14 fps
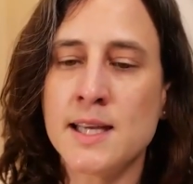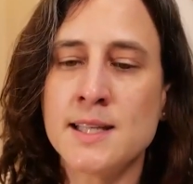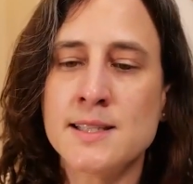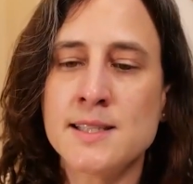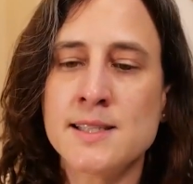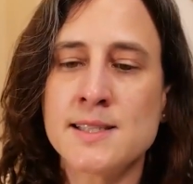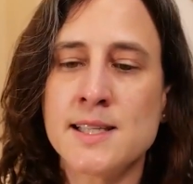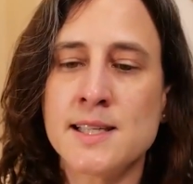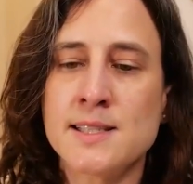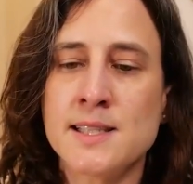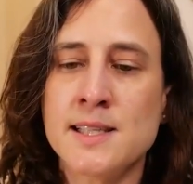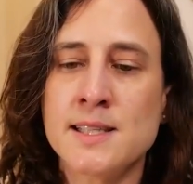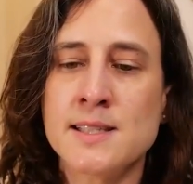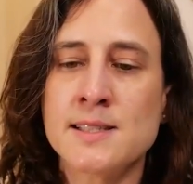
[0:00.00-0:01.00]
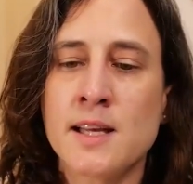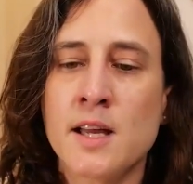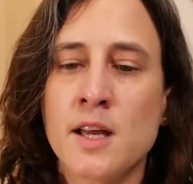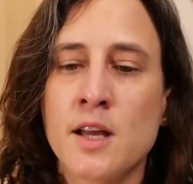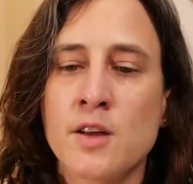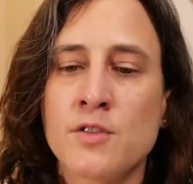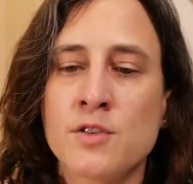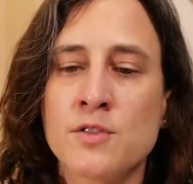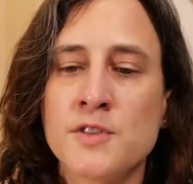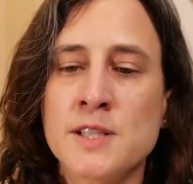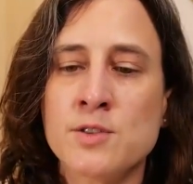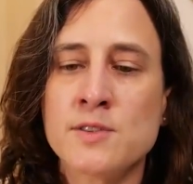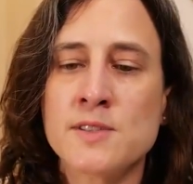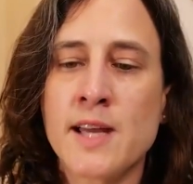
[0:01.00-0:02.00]
In these settings, the
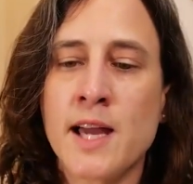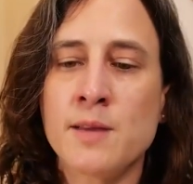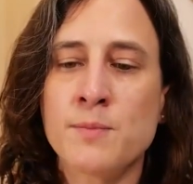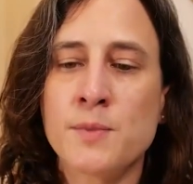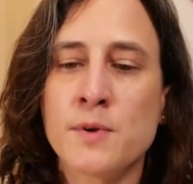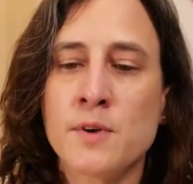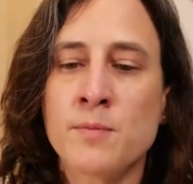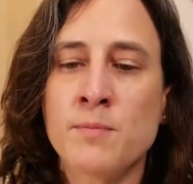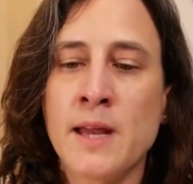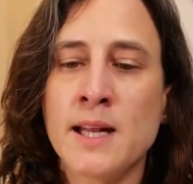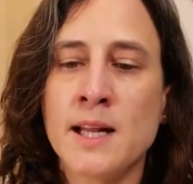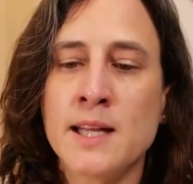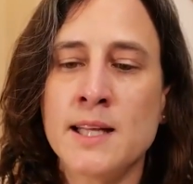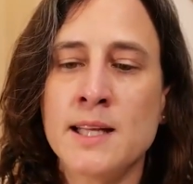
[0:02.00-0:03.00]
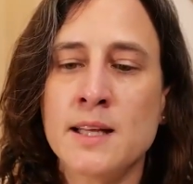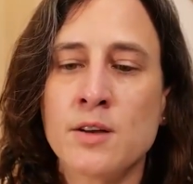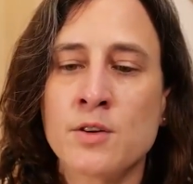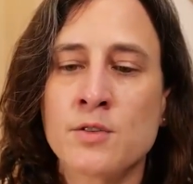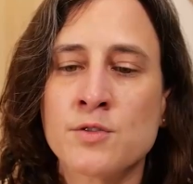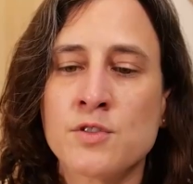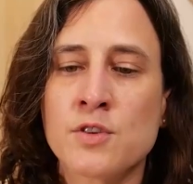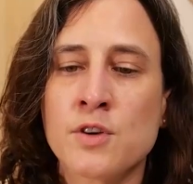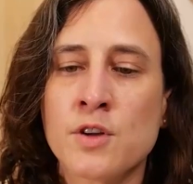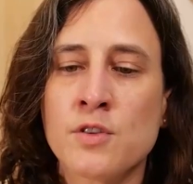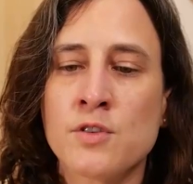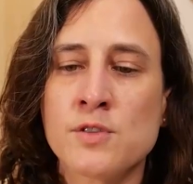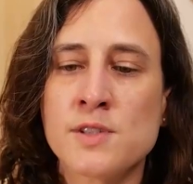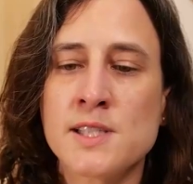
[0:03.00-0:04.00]
phenotype mainly
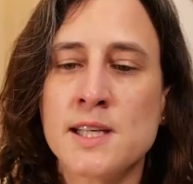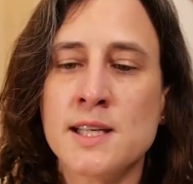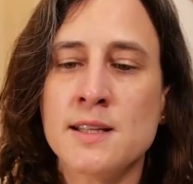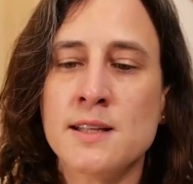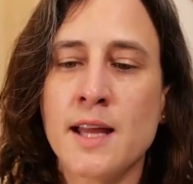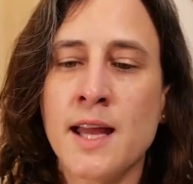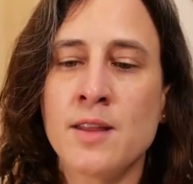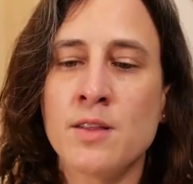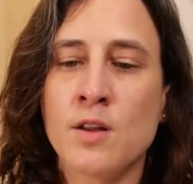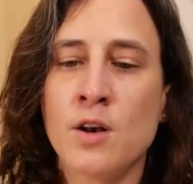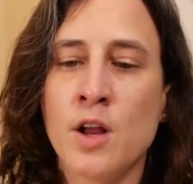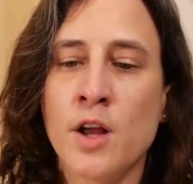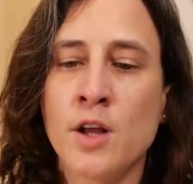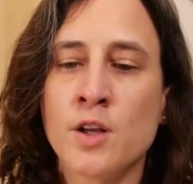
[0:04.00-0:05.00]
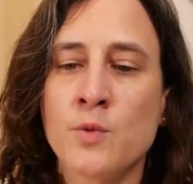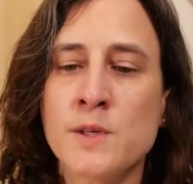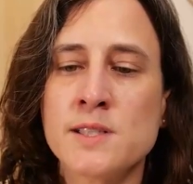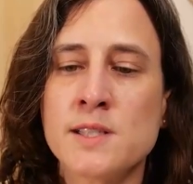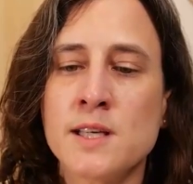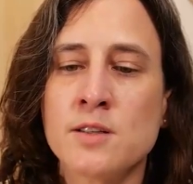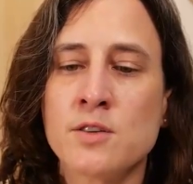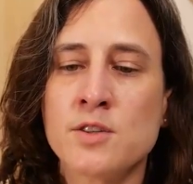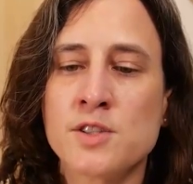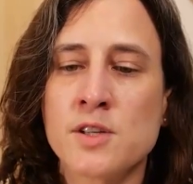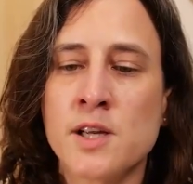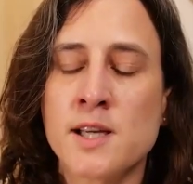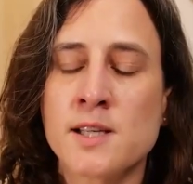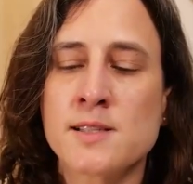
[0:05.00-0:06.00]
concerns the skin and the lung with skin
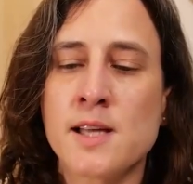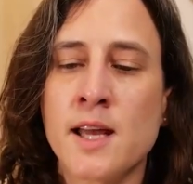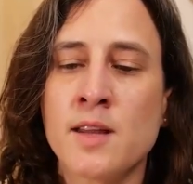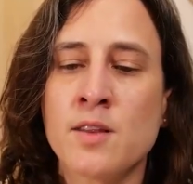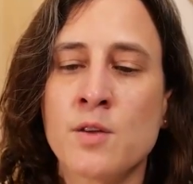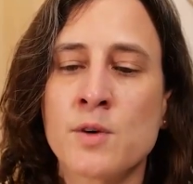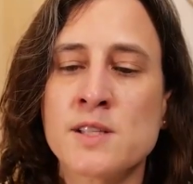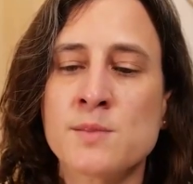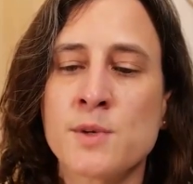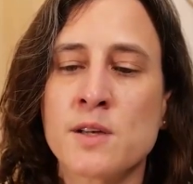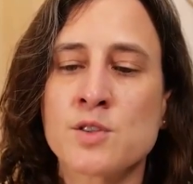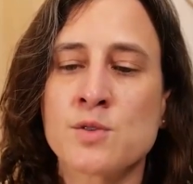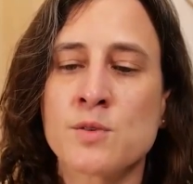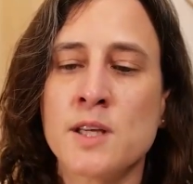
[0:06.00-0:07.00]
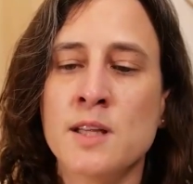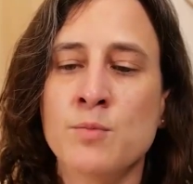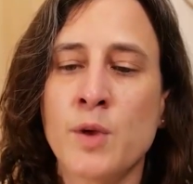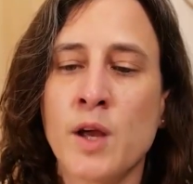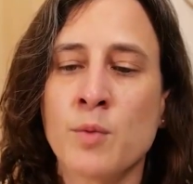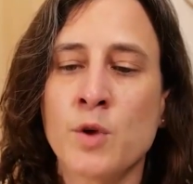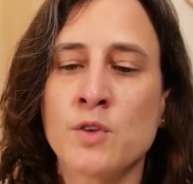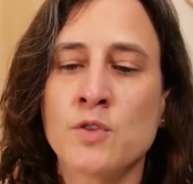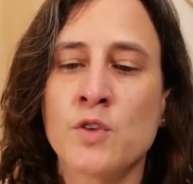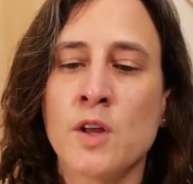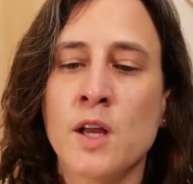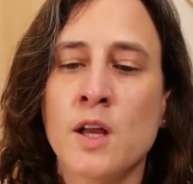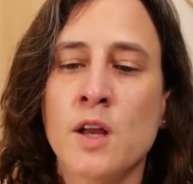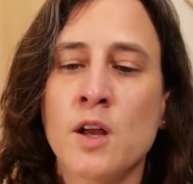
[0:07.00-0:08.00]
ulcers, and the respiratory impairment
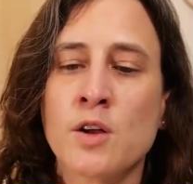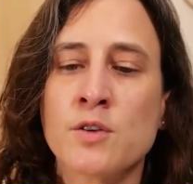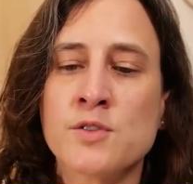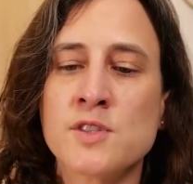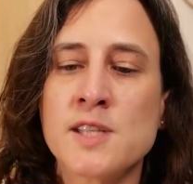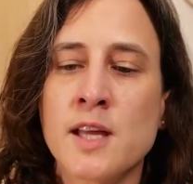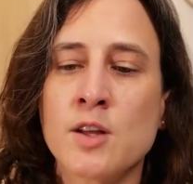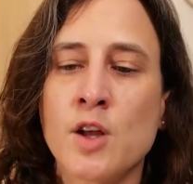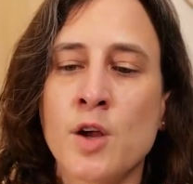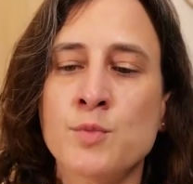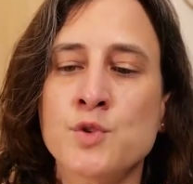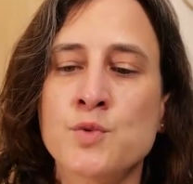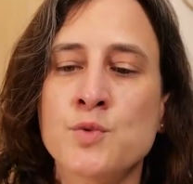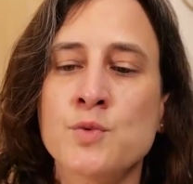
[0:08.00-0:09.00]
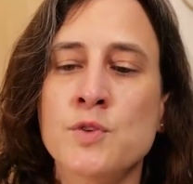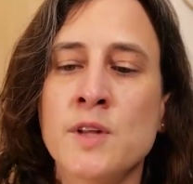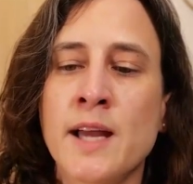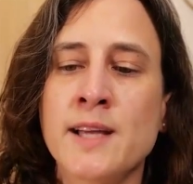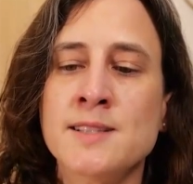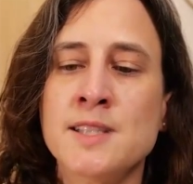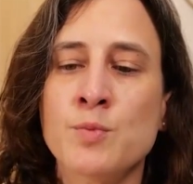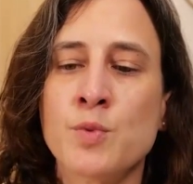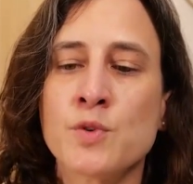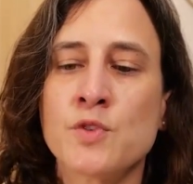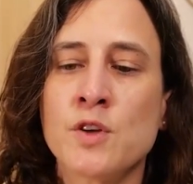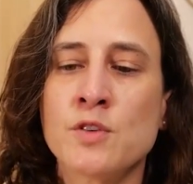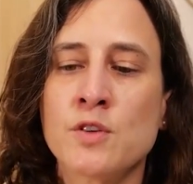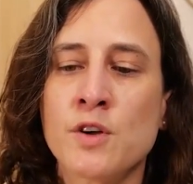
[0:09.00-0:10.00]
concern up to
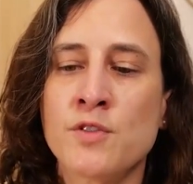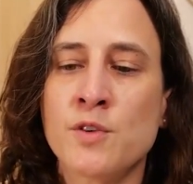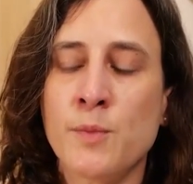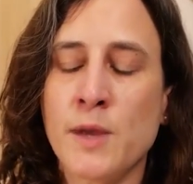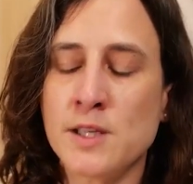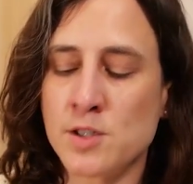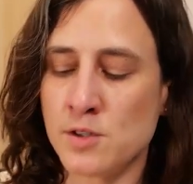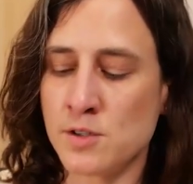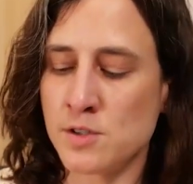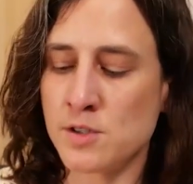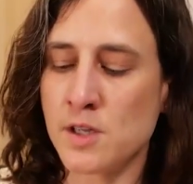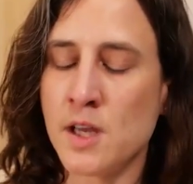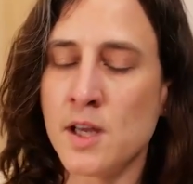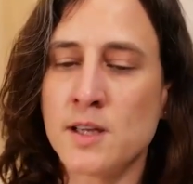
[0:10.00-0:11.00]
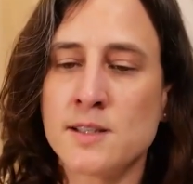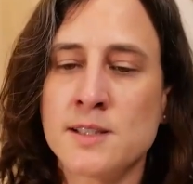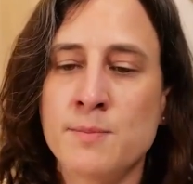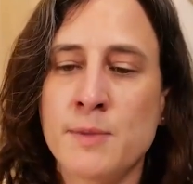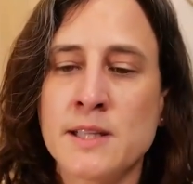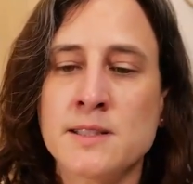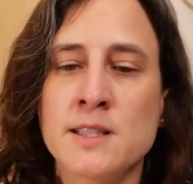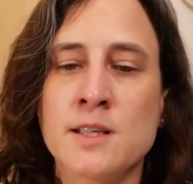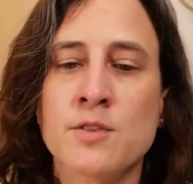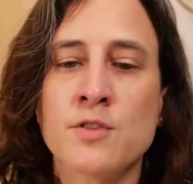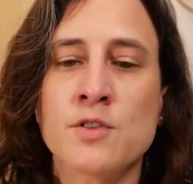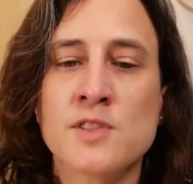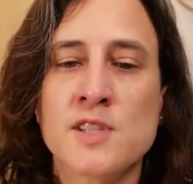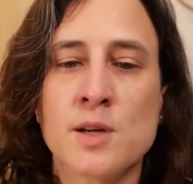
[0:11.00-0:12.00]
90% of the patients, depending
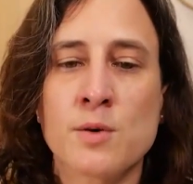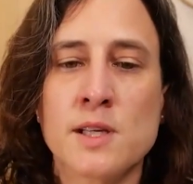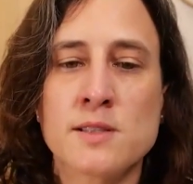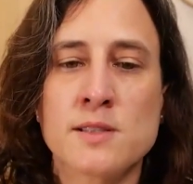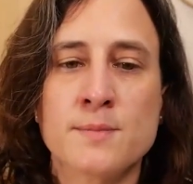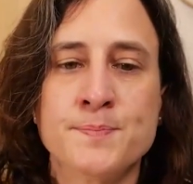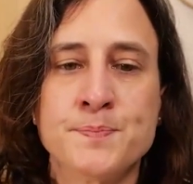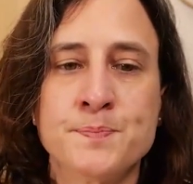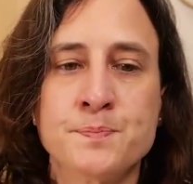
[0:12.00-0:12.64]
on the series.